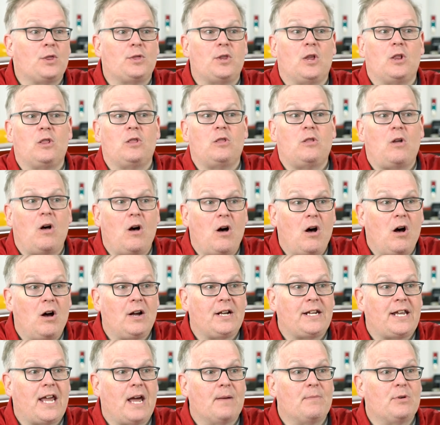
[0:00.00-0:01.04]
the
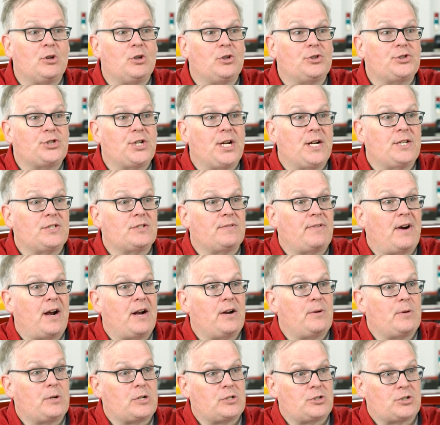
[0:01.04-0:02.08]
long chemical chains of
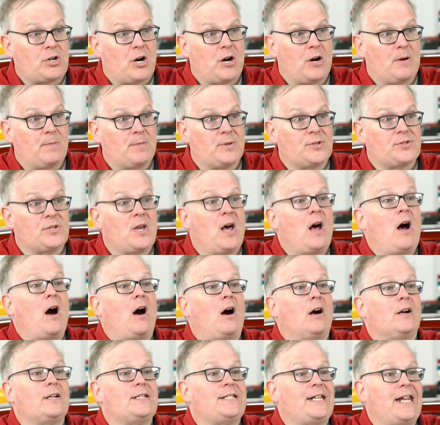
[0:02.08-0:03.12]
hydrocarbons
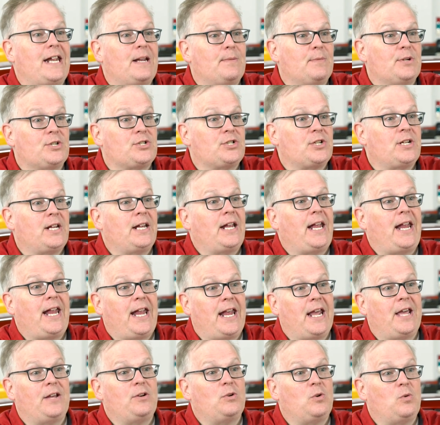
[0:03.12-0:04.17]
are damaged,
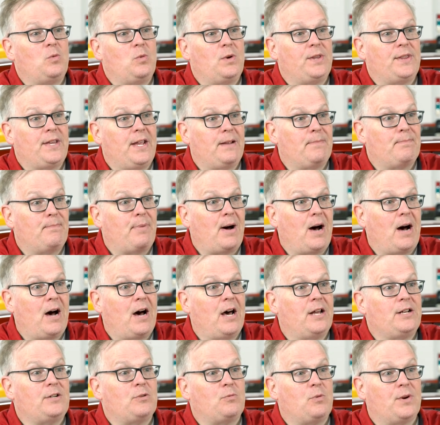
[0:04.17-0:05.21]
and when they
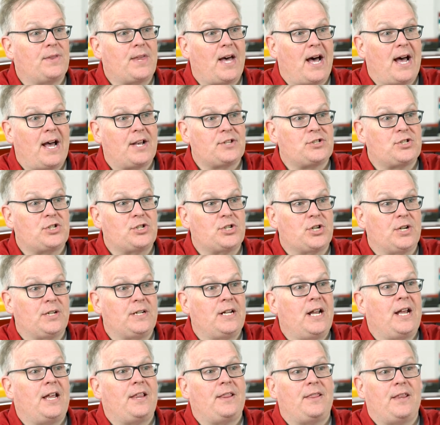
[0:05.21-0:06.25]
bond with
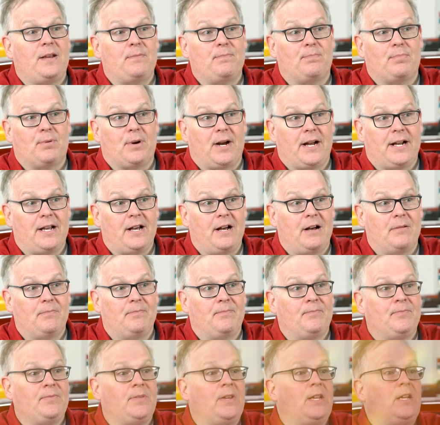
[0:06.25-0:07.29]
oxygen, they break
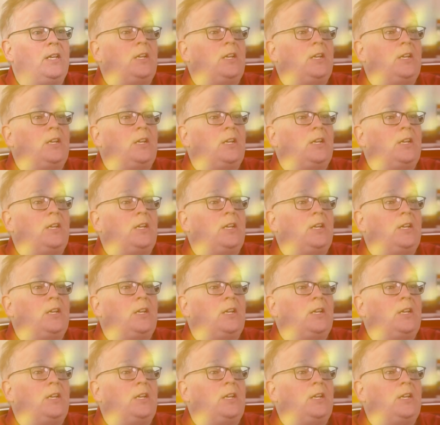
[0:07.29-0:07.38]
up.